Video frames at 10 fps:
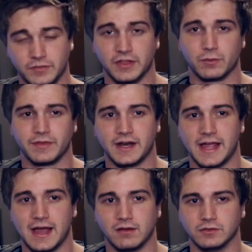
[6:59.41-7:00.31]
The other one that I
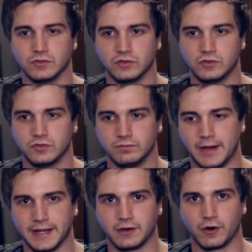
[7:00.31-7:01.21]
have is
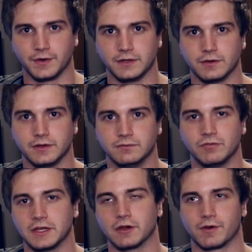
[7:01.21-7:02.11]
bicardioid.
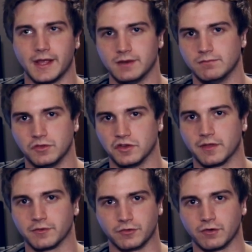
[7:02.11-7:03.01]
Figure 8 is
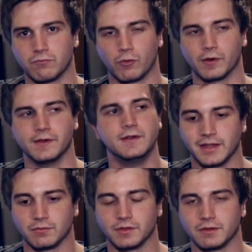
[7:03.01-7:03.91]
another term for it. I
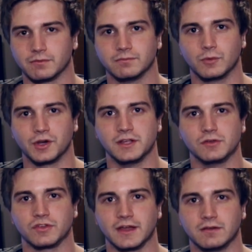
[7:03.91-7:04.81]
don't really want to
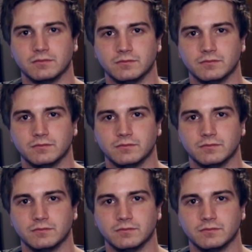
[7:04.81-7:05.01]
use that.